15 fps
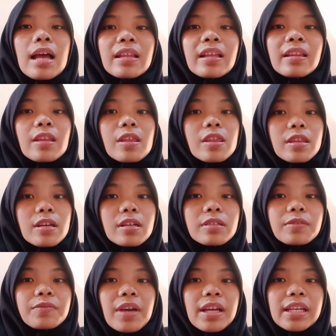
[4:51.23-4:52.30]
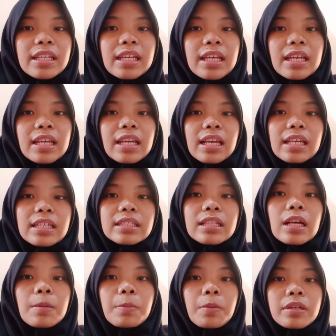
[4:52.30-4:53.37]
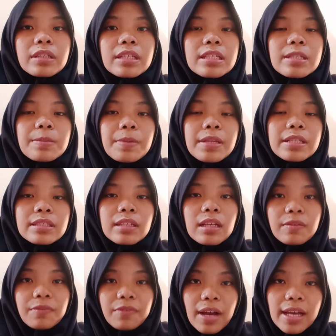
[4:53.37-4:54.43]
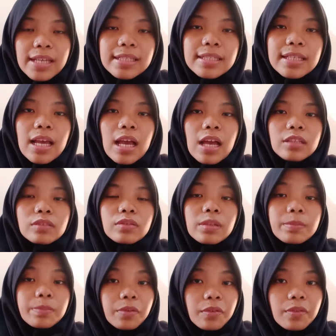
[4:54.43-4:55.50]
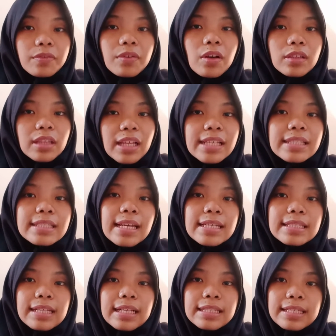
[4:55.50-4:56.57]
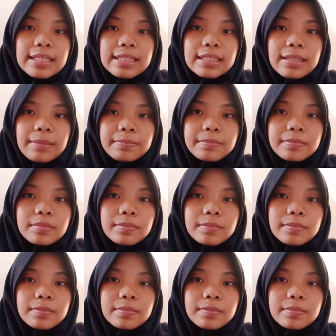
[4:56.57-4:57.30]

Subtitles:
Then the third finding is participants' advice to improve online CSL system.